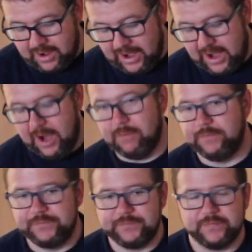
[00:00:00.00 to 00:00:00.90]

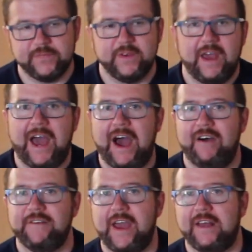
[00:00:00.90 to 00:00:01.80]

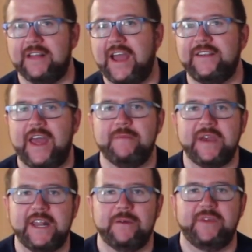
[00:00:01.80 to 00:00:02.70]
have a light day, a
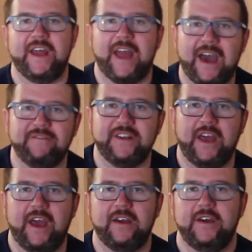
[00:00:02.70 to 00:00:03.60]
medium day, and a heavy
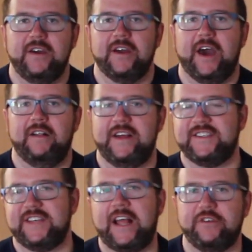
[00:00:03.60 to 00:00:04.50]
day, kind of like
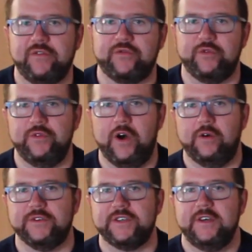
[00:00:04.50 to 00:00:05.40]
cycling through
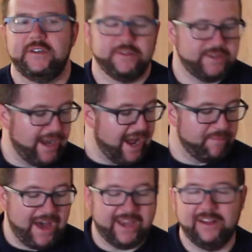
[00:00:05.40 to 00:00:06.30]
those. So today
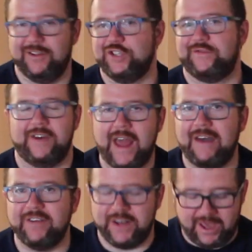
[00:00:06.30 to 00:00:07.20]
I'm packing a lunch for a
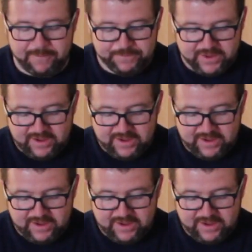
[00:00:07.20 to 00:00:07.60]
heavy day.